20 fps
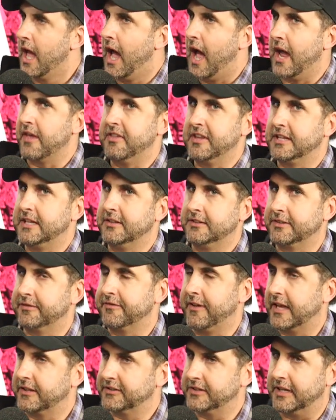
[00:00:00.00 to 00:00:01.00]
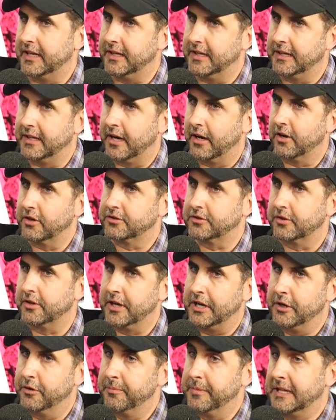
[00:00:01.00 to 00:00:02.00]
I think he's a fascinating character,
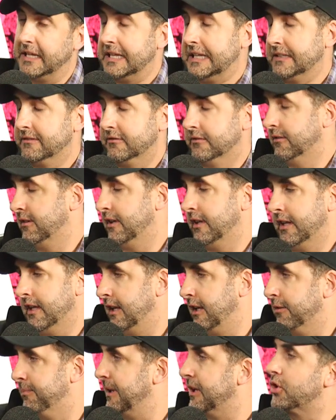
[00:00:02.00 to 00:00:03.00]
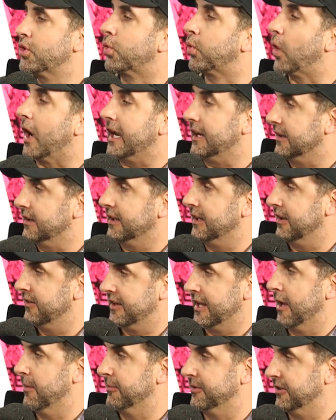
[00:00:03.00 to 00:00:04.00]
and he'd be great in
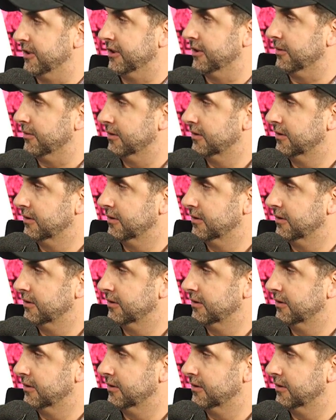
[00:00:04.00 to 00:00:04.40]
the MCU.